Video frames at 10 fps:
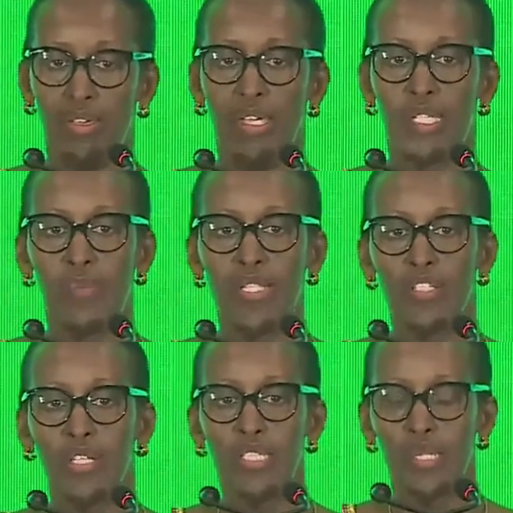It must
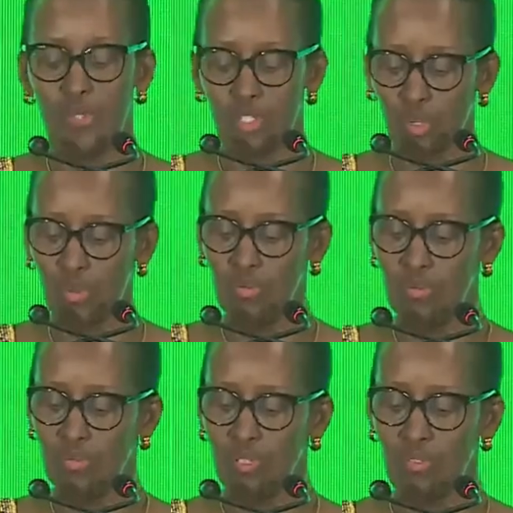not tiptoe
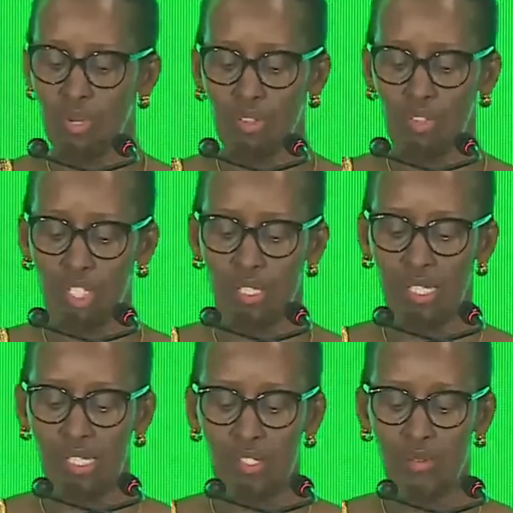around the gender
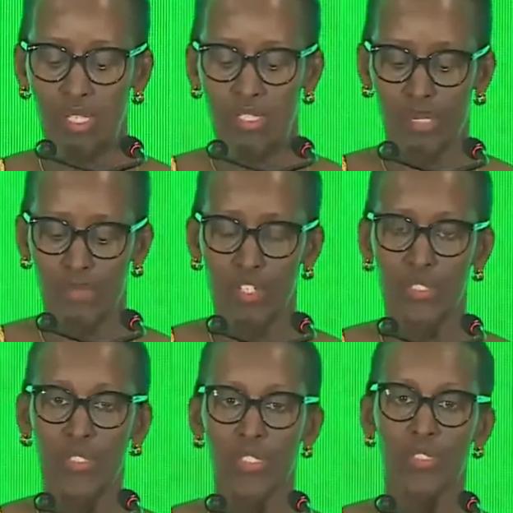equality
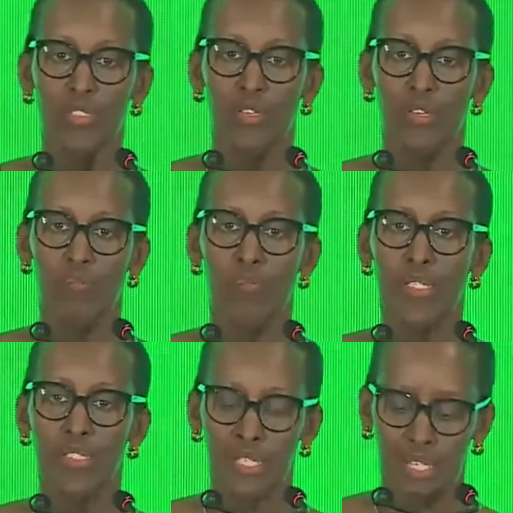emergency,
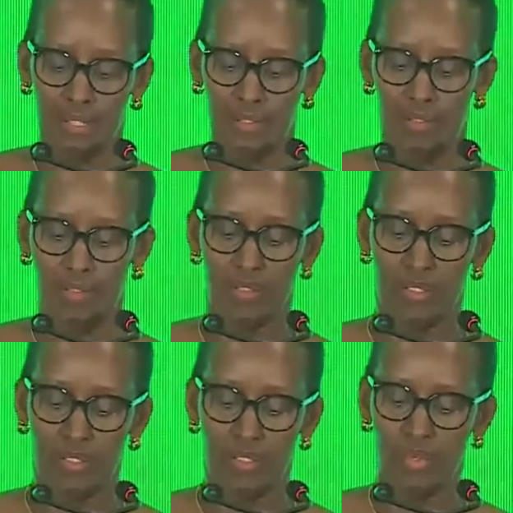but dare
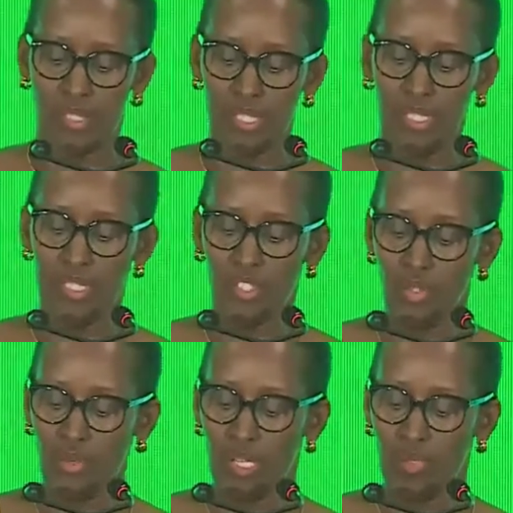to seek
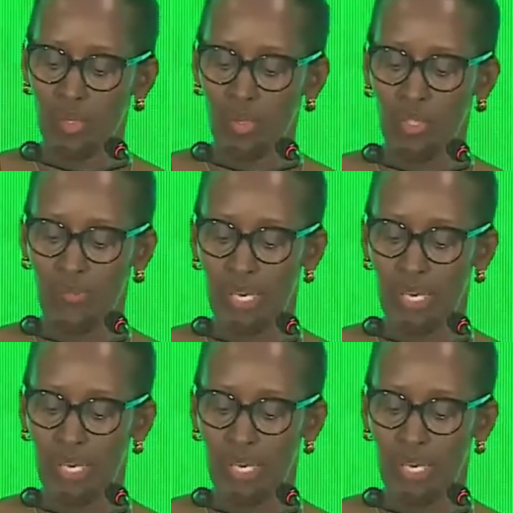new and bold